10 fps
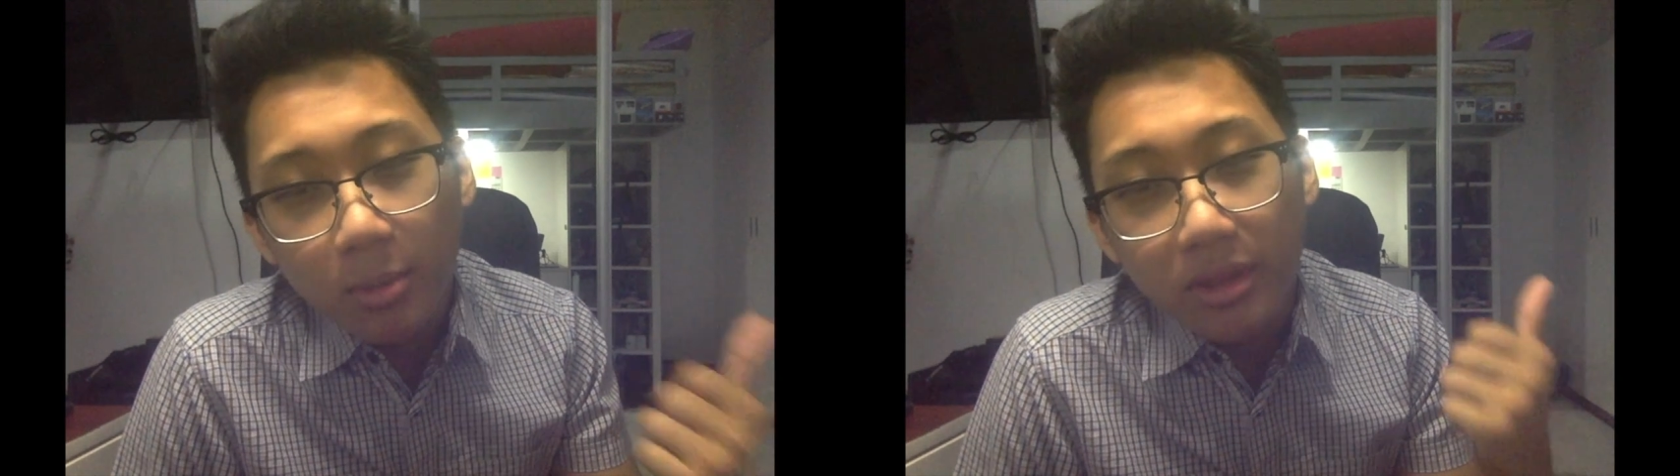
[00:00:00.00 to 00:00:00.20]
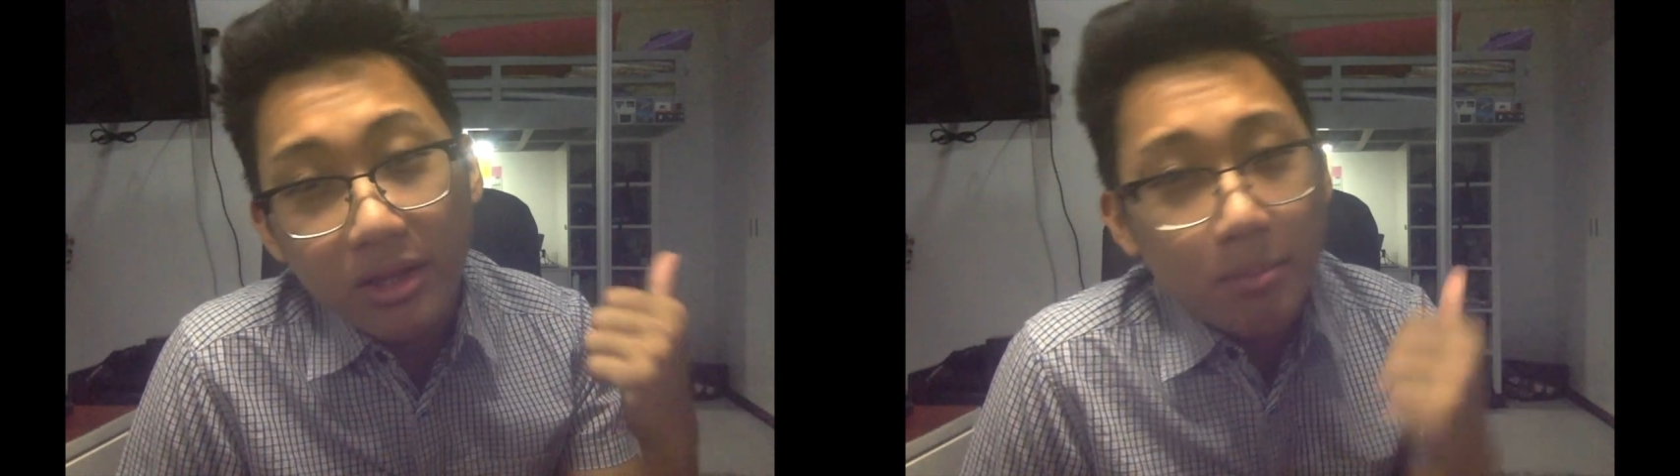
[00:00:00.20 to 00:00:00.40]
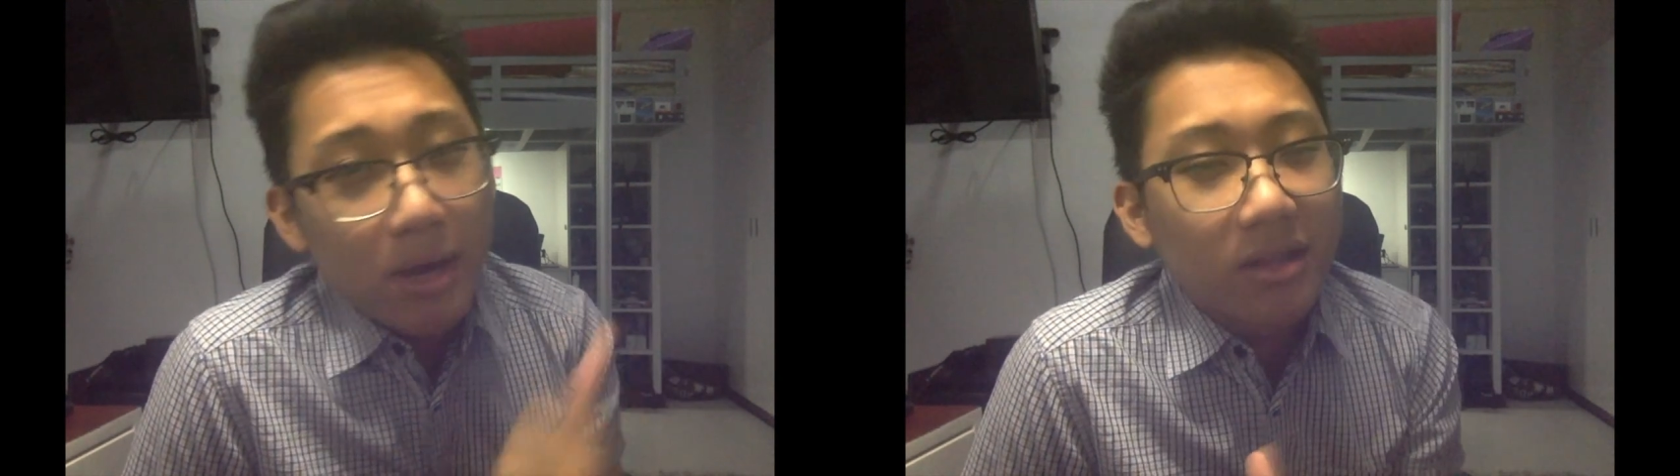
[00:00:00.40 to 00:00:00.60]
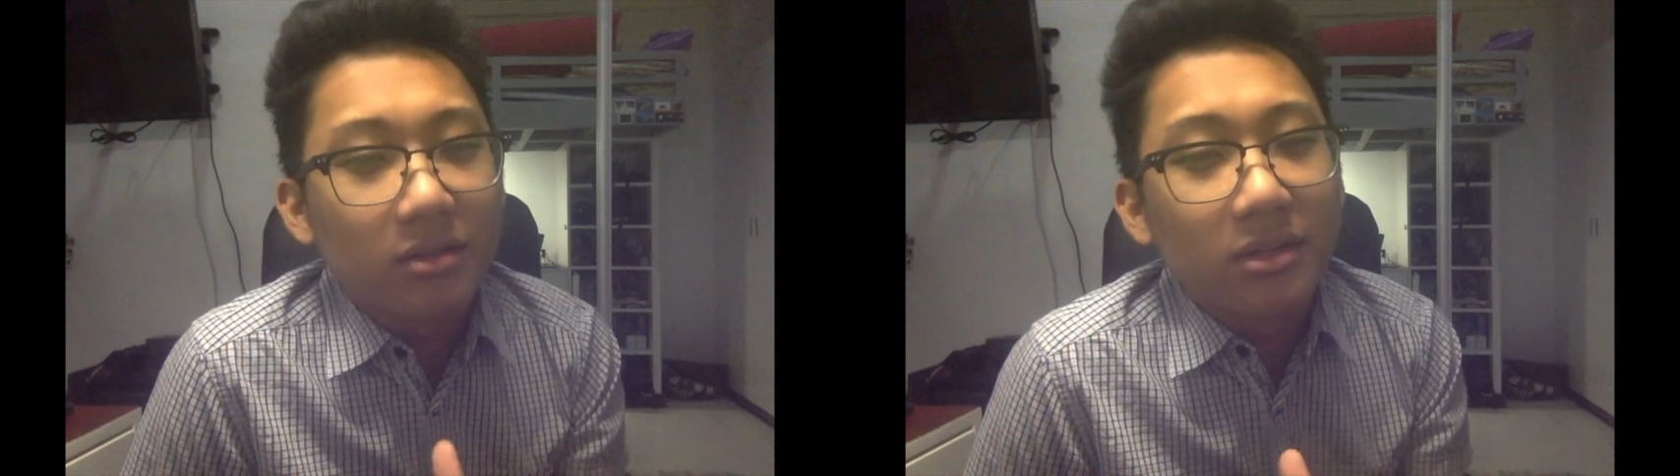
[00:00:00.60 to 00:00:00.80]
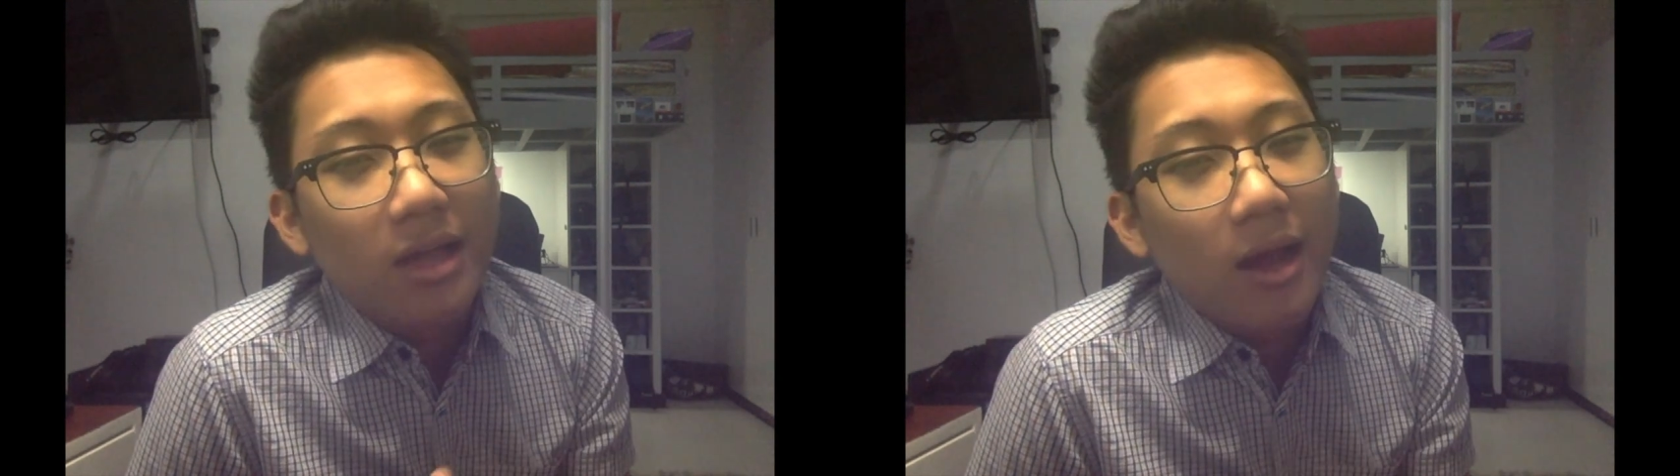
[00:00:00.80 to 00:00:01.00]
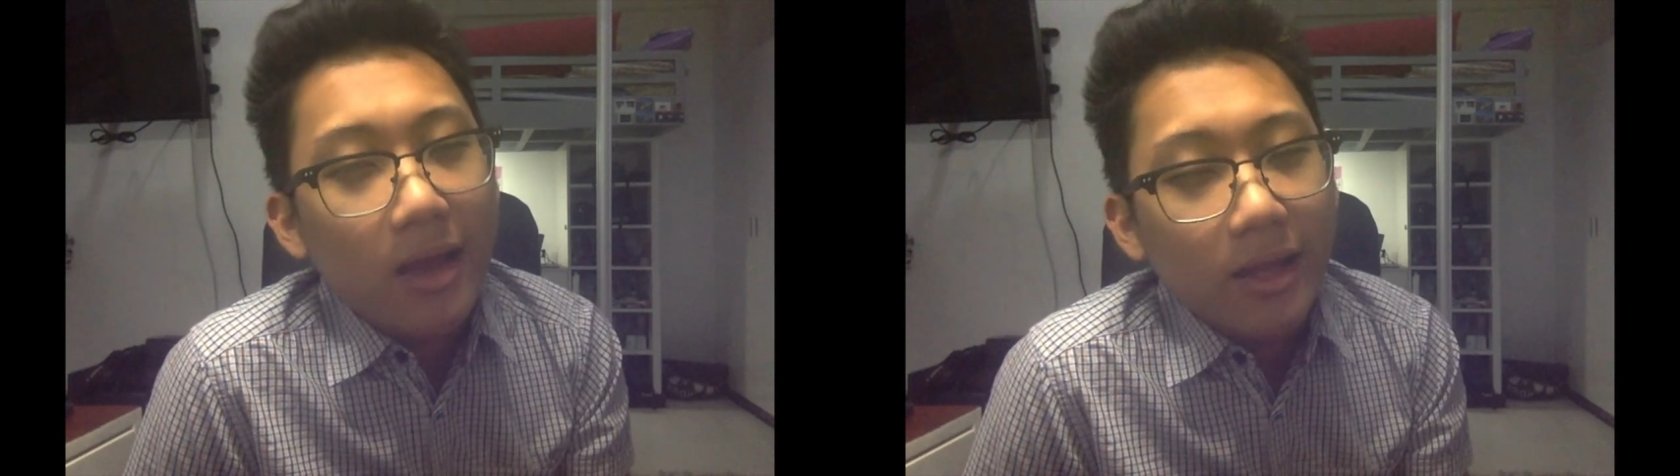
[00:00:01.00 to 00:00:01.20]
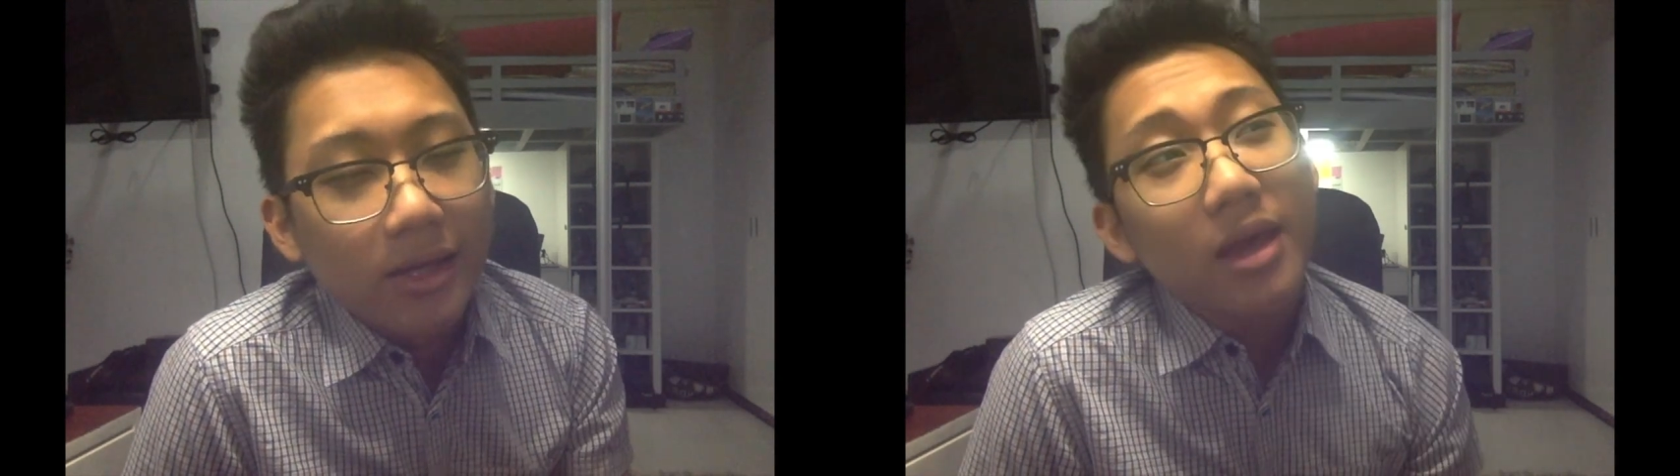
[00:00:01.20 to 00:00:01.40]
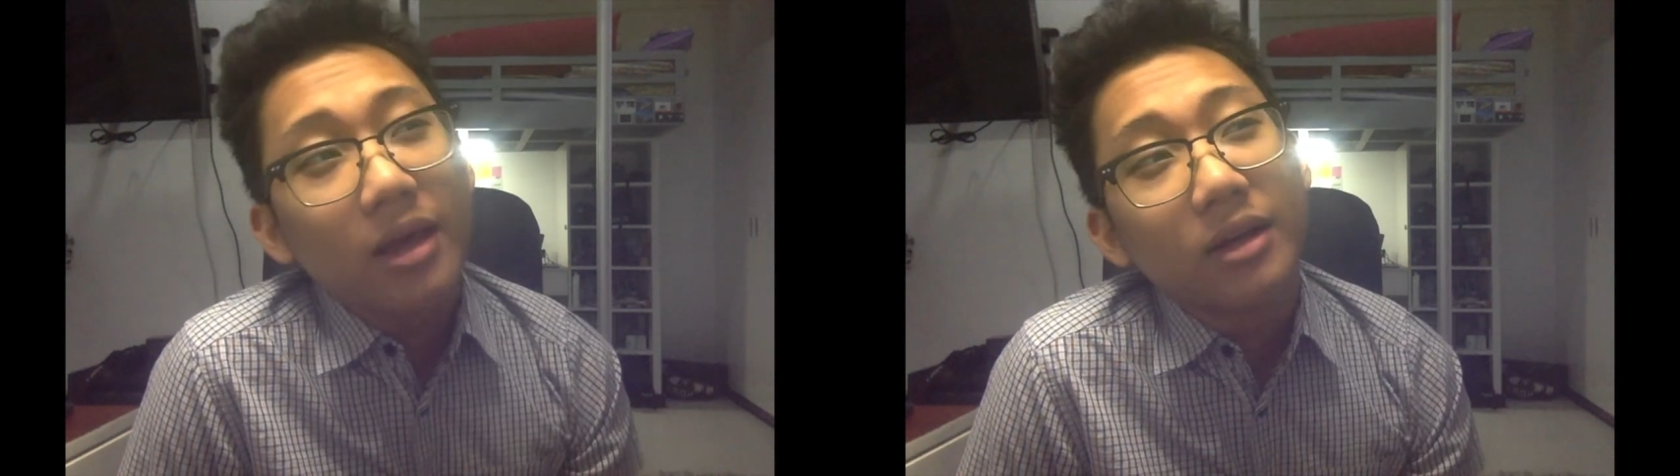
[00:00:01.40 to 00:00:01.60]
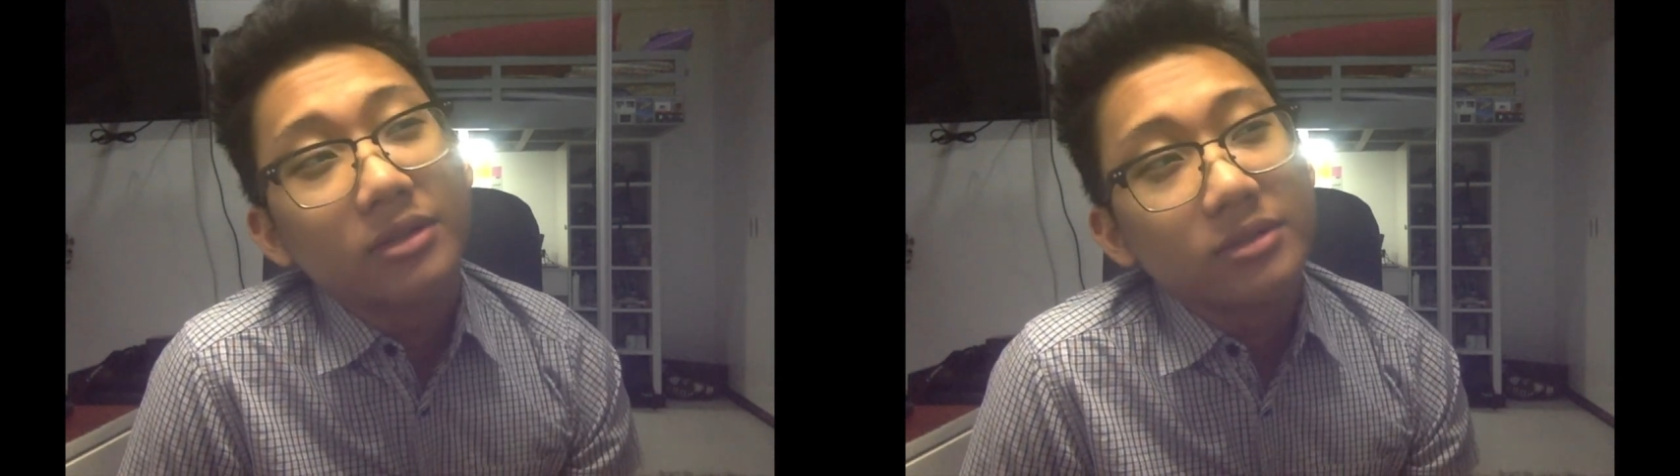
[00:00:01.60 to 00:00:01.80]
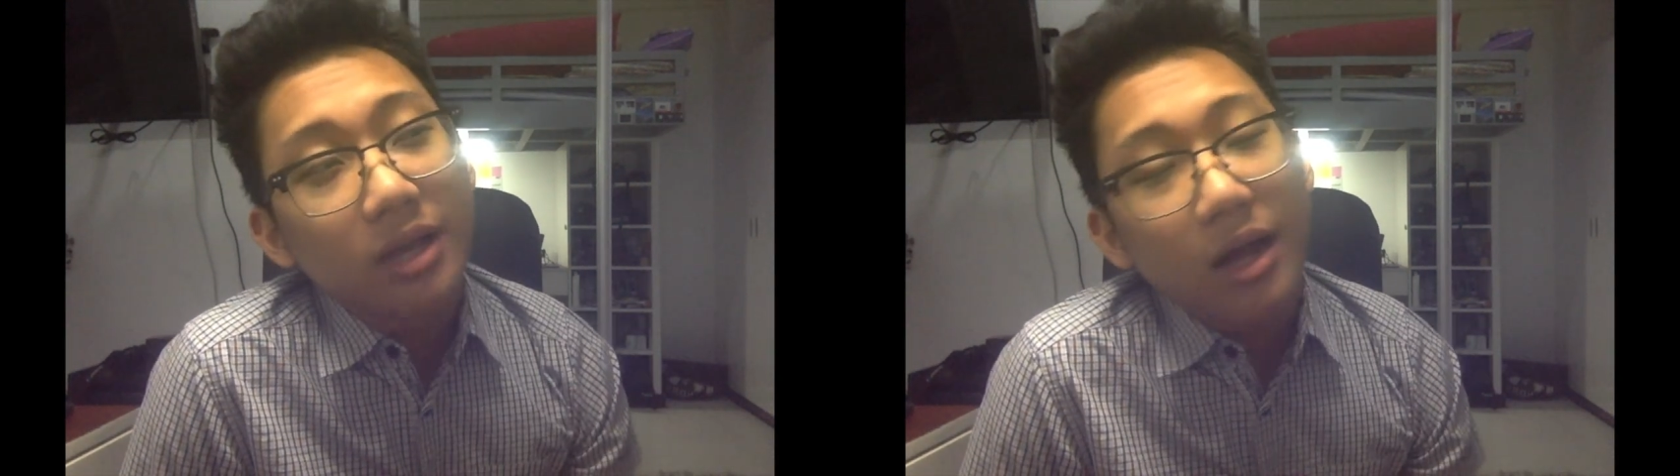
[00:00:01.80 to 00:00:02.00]
but then the battery died,
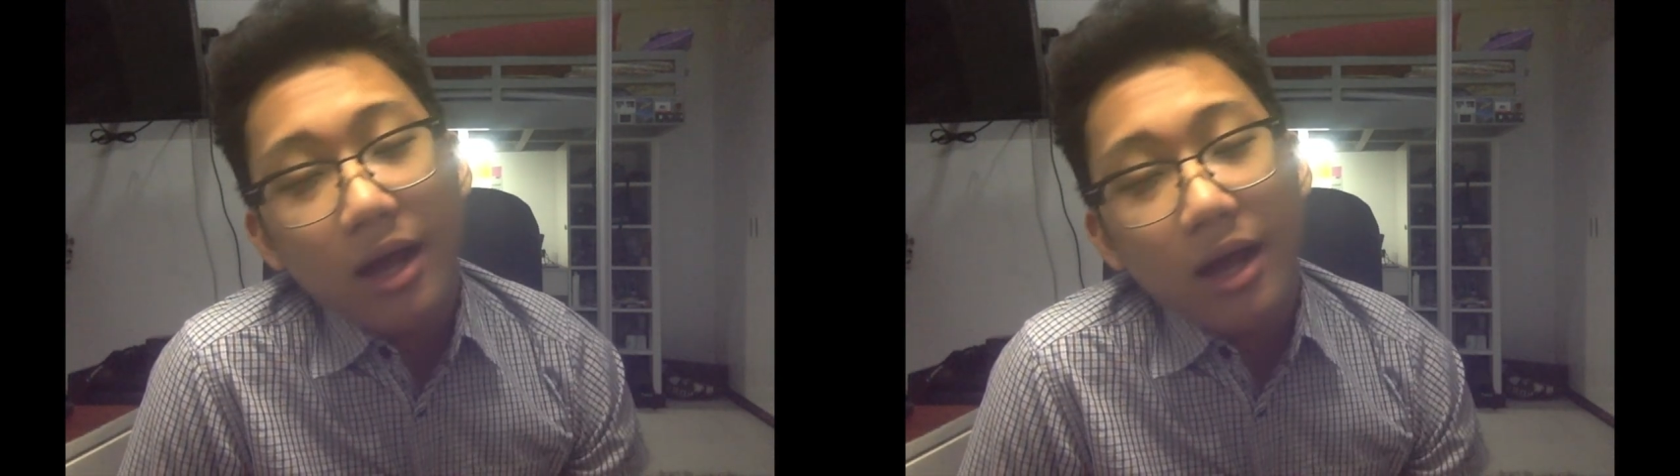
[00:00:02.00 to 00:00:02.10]
and